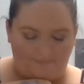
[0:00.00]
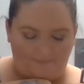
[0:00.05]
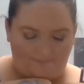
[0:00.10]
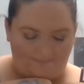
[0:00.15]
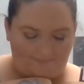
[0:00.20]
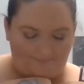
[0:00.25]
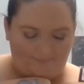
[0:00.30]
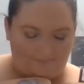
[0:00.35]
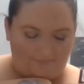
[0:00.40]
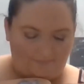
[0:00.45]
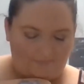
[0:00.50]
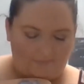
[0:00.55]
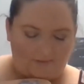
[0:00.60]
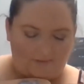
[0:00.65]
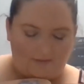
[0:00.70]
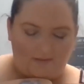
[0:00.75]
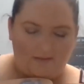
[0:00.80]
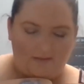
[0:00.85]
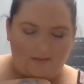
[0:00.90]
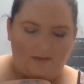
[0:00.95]

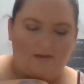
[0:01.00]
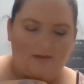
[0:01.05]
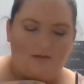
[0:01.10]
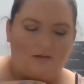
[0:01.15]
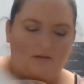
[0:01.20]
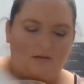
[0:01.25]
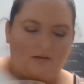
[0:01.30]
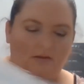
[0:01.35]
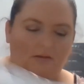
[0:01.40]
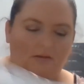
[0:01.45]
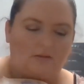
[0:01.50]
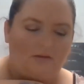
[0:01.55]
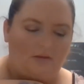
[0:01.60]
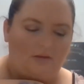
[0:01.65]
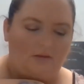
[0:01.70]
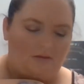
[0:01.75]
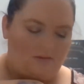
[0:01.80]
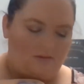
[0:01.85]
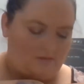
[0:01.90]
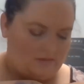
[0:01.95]

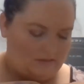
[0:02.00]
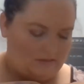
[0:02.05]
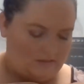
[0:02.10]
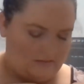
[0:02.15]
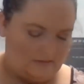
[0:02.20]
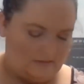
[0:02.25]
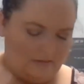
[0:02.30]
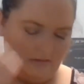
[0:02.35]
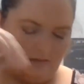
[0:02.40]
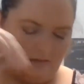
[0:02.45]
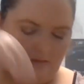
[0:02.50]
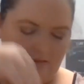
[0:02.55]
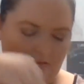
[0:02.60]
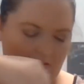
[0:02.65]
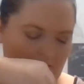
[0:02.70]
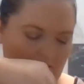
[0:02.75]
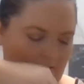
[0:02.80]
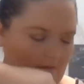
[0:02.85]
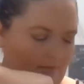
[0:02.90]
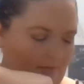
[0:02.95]

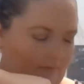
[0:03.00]
(no one is talking)